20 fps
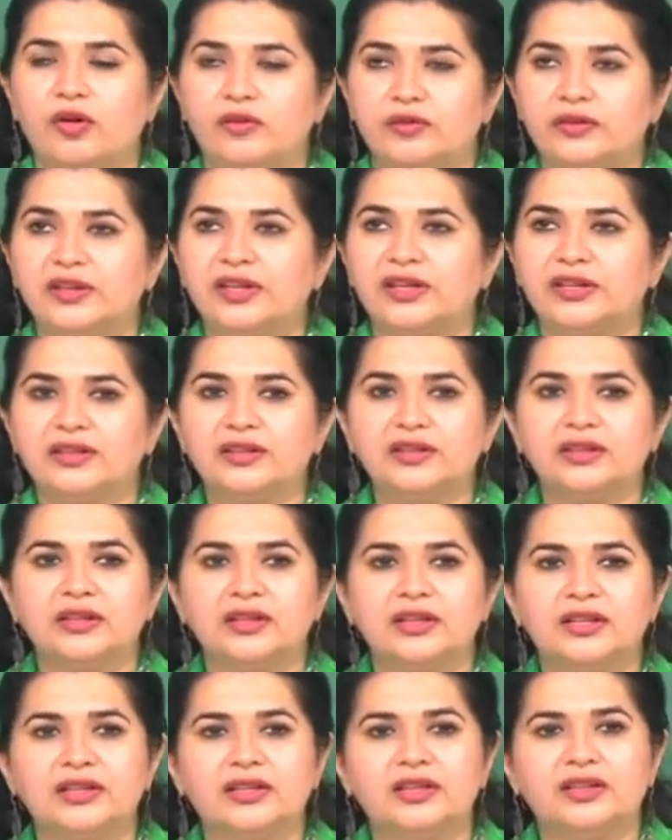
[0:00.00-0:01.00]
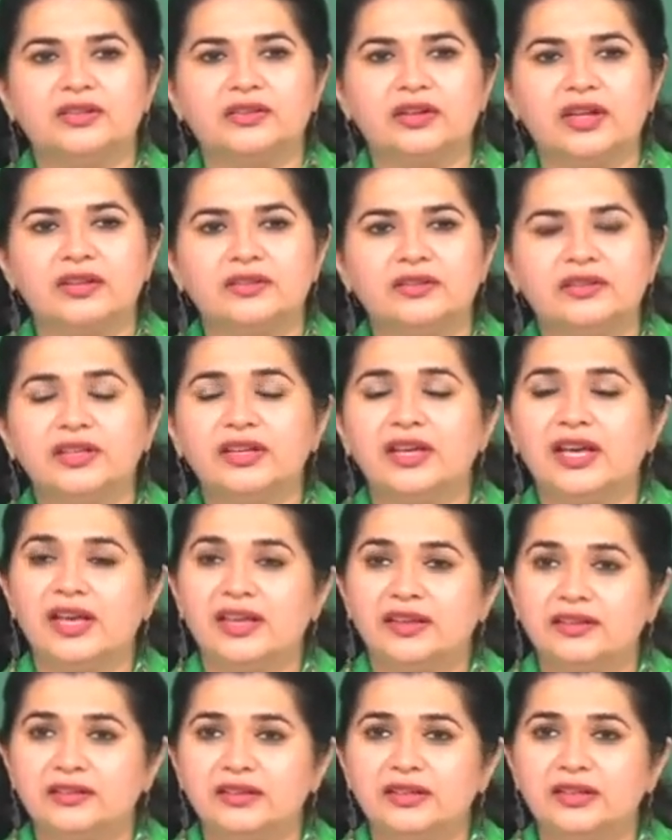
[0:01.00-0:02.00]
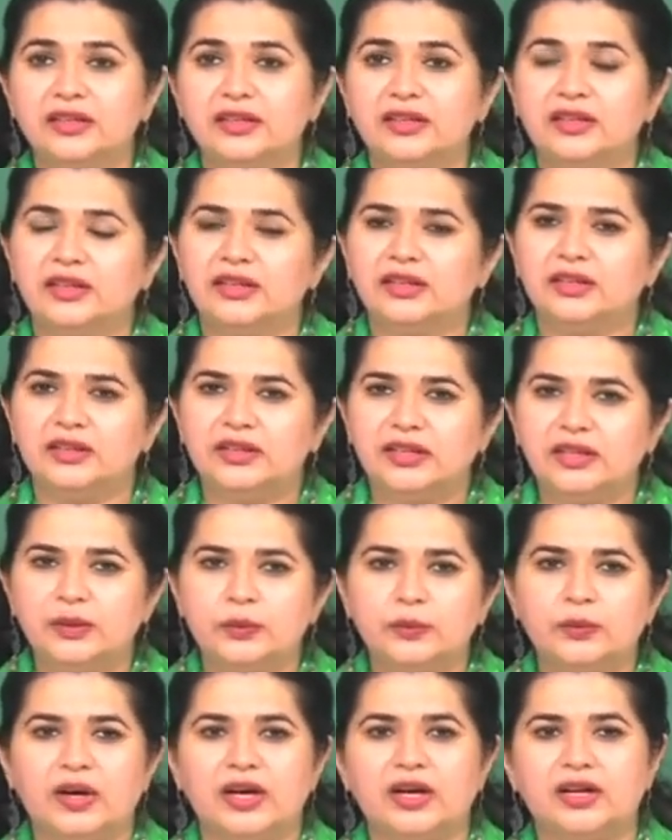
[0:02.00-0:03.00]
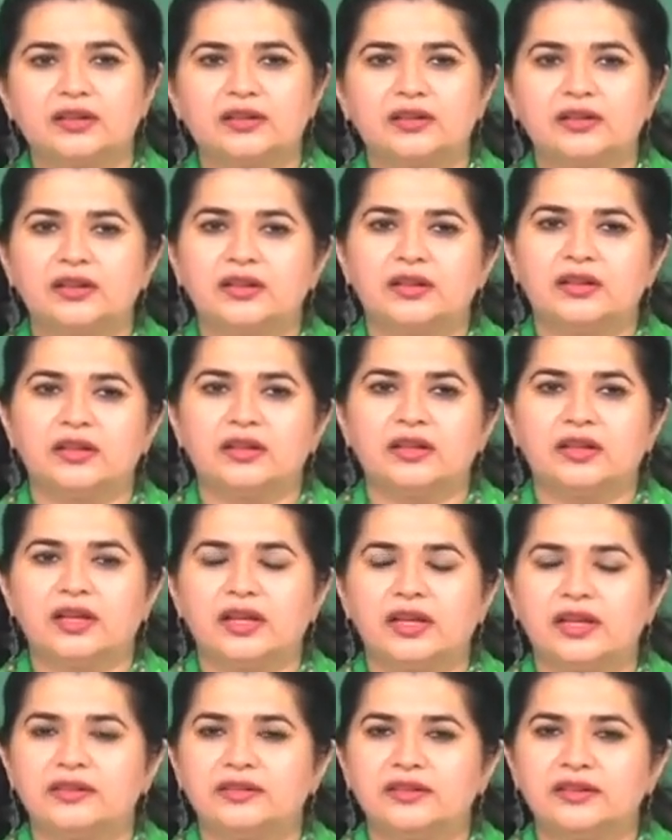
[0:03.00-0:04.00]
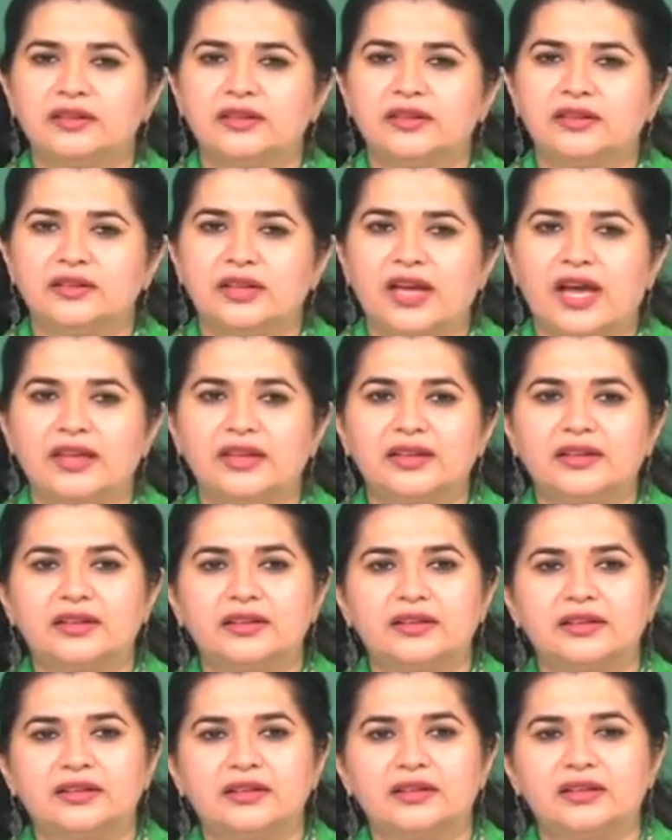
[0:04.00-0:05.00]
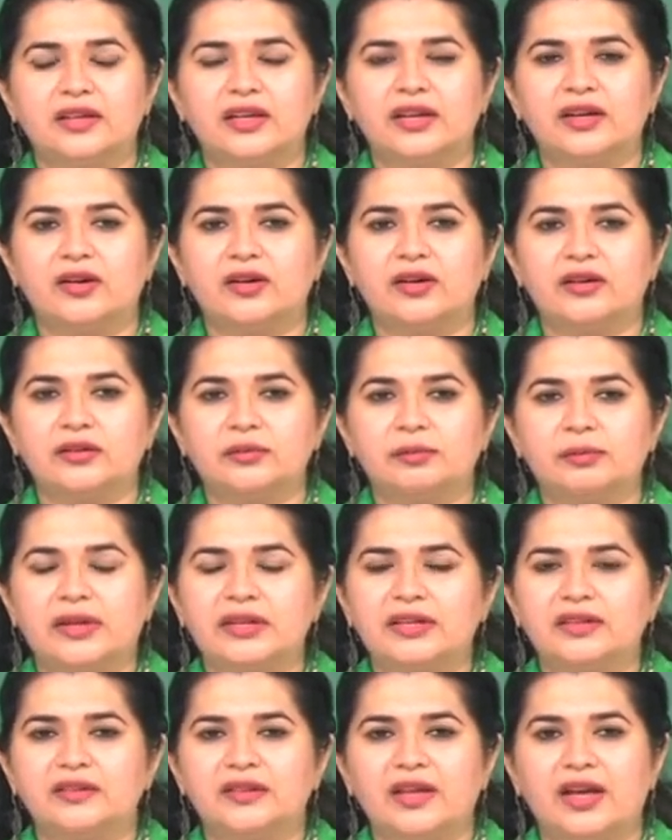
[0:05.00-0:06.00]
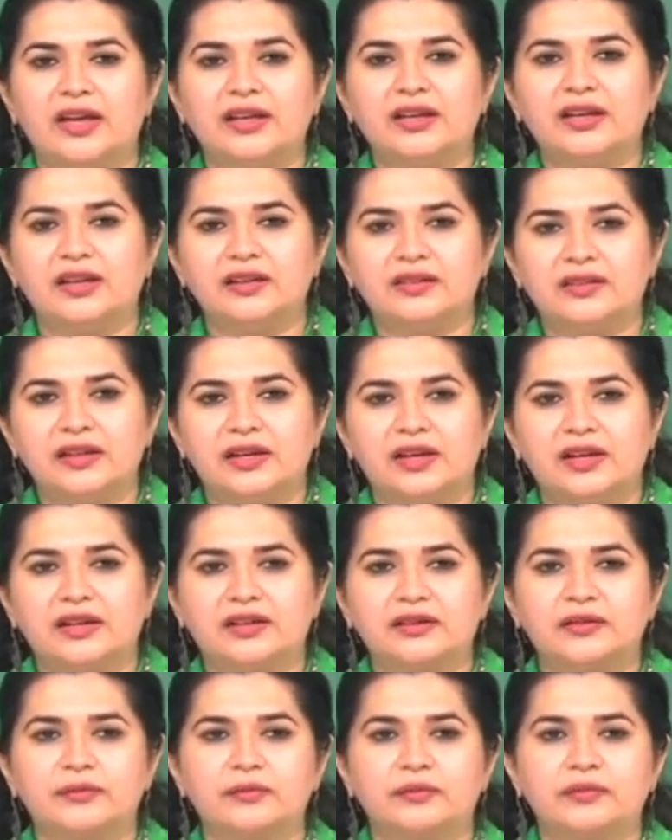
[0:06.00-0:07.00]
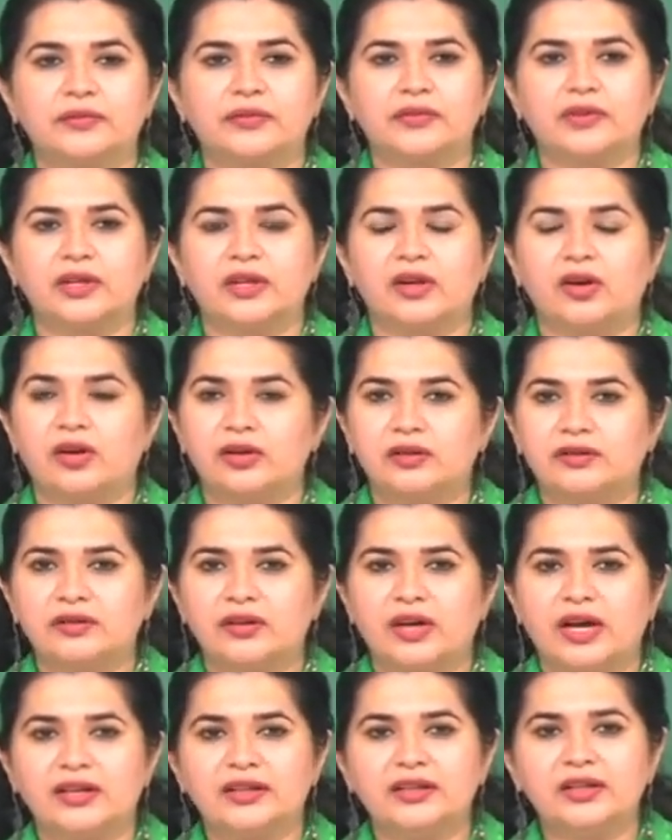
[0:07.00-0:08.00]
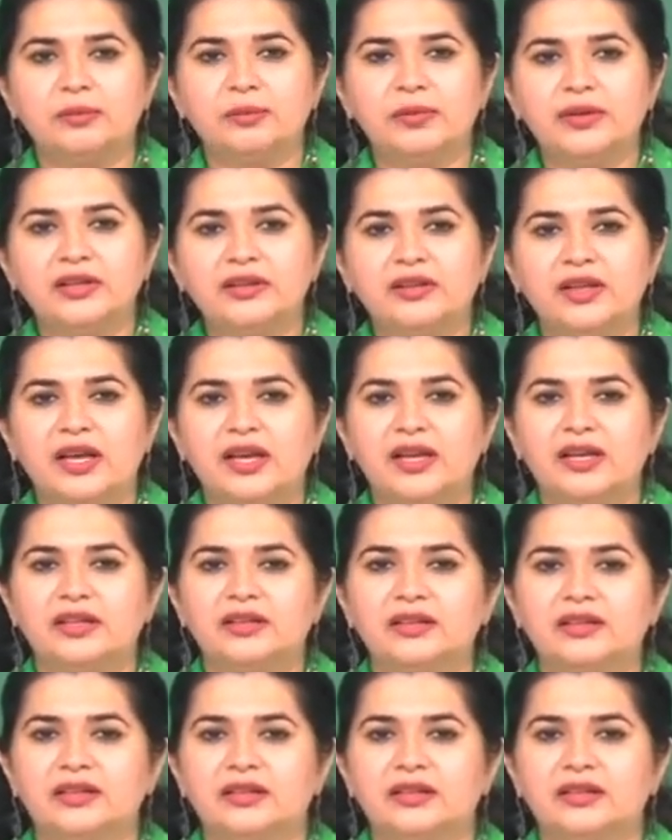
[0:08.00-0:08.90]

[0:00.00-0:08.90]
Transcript: end in a tragedy, as in Diwar, as in Nayakan or Parinda and Hatyar. Also, Agnipath and